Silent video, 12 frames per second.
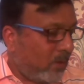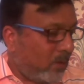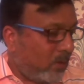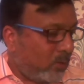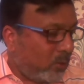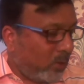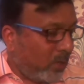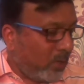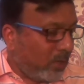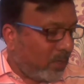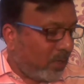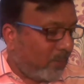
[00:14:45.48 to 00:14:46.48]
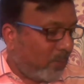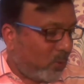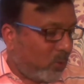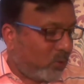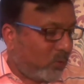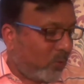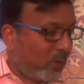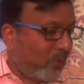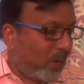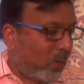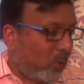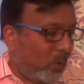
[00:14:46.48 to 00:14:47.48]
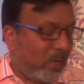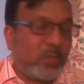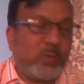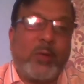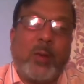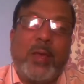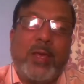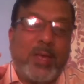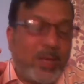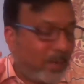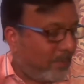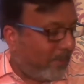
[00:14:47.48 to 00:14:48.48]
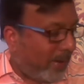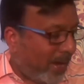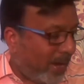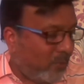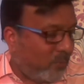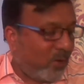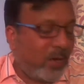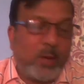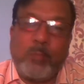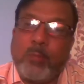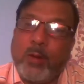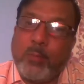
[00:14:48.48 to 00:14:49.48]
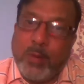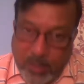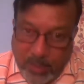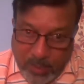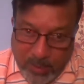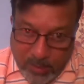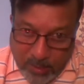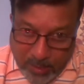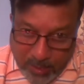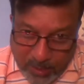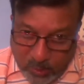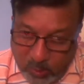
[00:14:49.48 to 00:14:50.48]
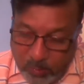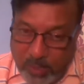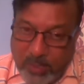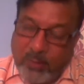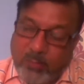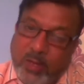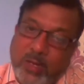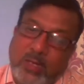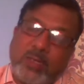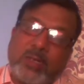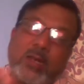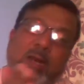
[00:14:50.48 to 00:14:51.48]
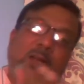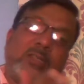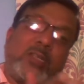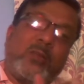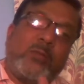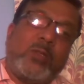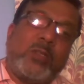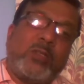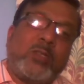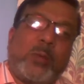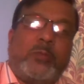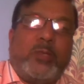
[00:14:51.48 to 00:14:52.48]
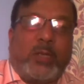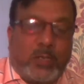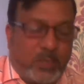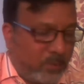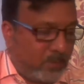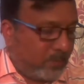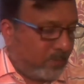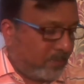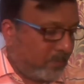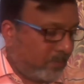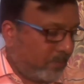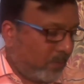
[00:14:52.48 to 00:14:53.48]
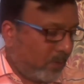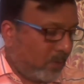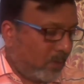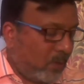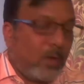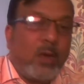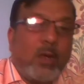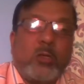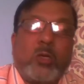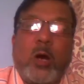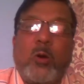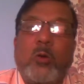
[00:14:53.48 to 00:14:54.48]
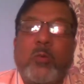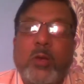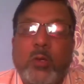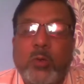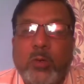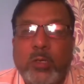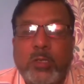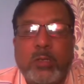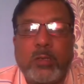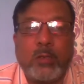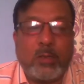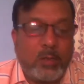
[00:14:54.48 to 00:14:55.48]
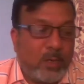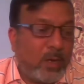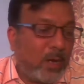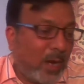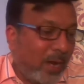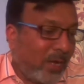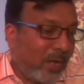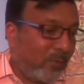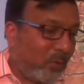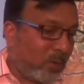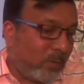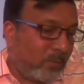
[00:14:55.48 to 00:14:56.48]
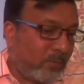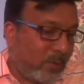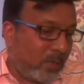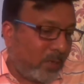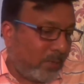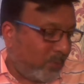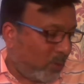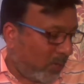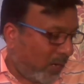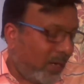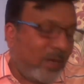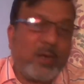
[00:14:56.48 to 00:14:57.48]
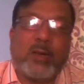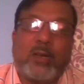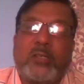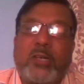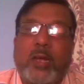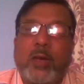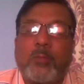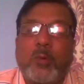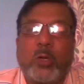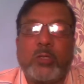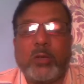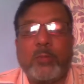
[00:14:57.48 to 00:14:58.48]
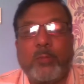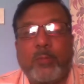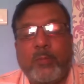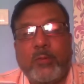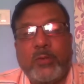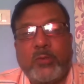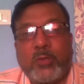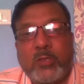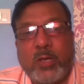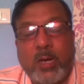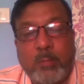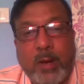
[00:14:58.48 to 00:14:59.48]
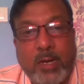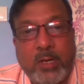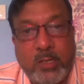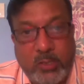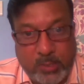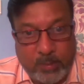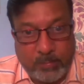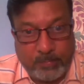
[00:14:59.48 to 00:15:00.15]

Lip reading: So in the approach, what we are doing is we are making a plan, we are implementing it in the classroom, and then we are internalizing with the subject. So how do we do it? I'll share a project which was done by a teacher.